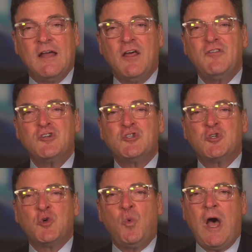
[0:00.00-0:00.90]
another
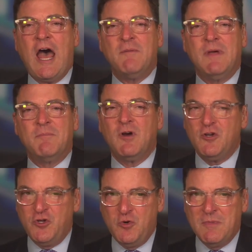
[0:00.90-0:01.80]
squad
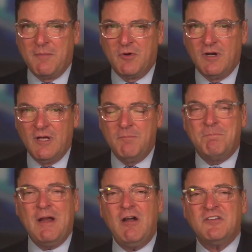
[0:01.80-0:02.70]
member, a new member,
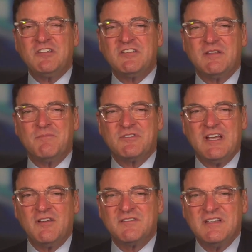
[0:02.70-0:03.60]
embarrasses
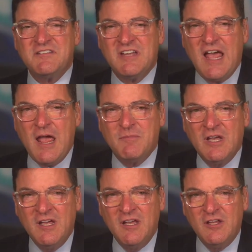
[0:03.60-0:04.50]
themselves this time